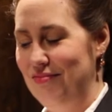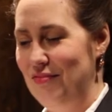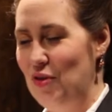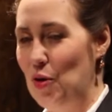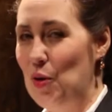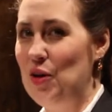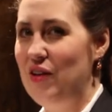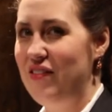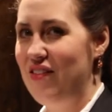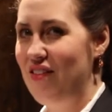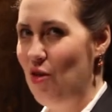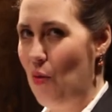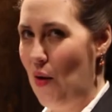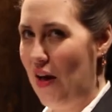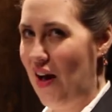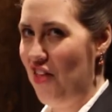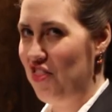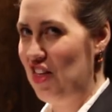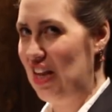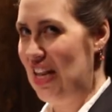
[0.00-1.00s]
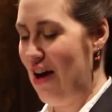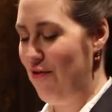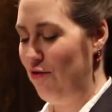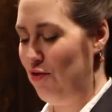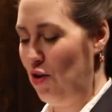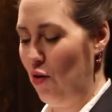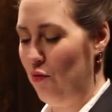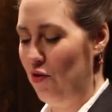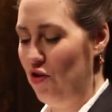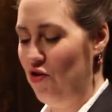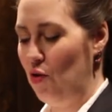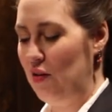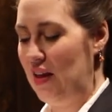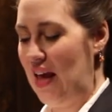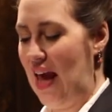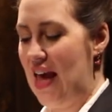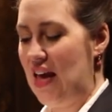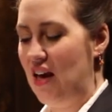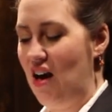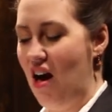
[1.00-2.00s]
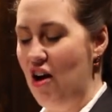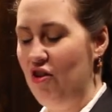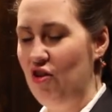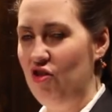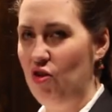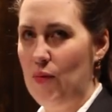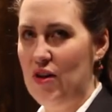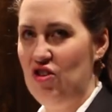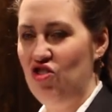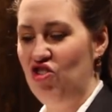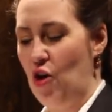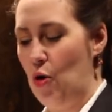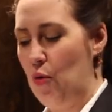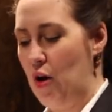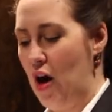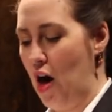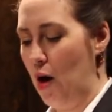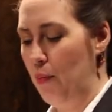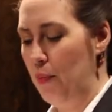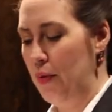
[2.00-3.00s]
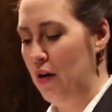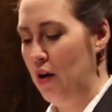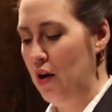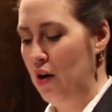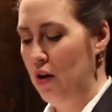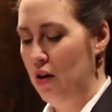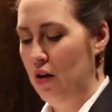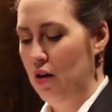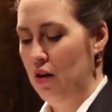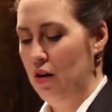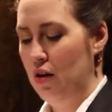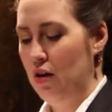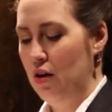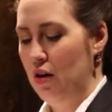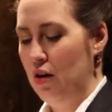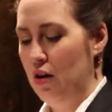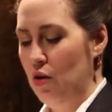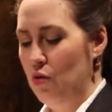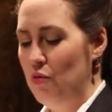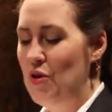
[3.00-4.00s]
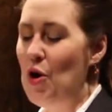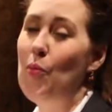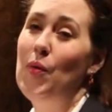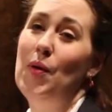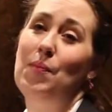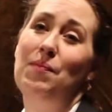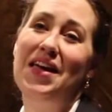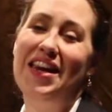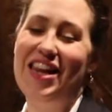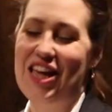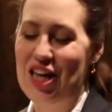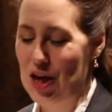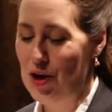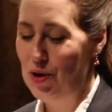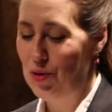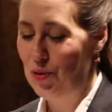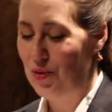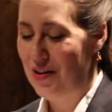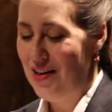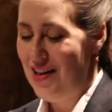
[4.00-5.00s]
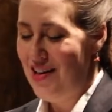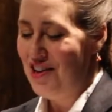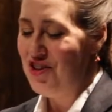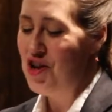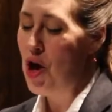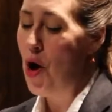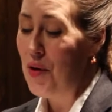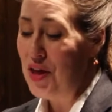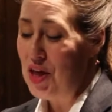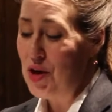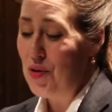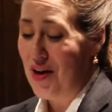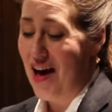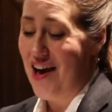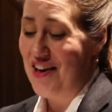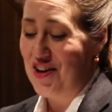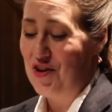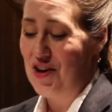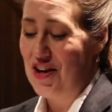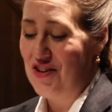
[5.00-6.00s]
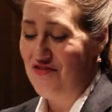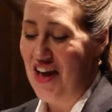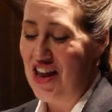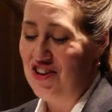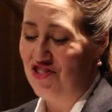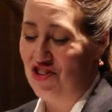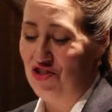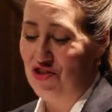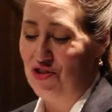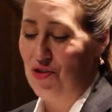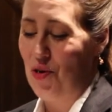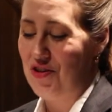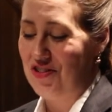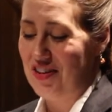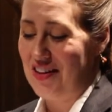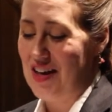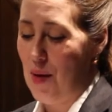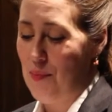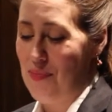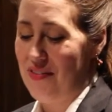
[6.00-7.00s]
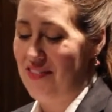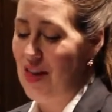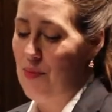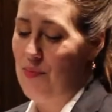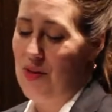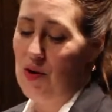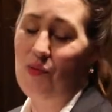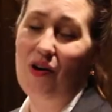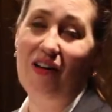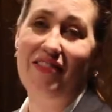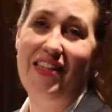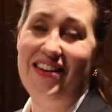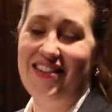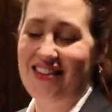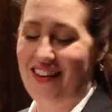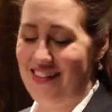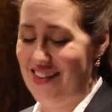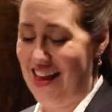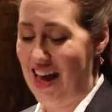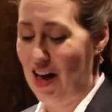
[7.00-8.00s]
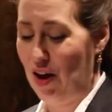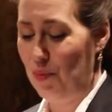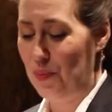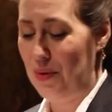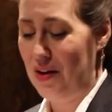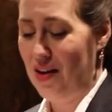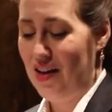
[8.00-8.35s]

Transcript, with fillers: So it looks as though I got the leftovers. Only eight congressmen showed up. No, but meeting you, knowing you cut your convention short to come see me, well, it does help.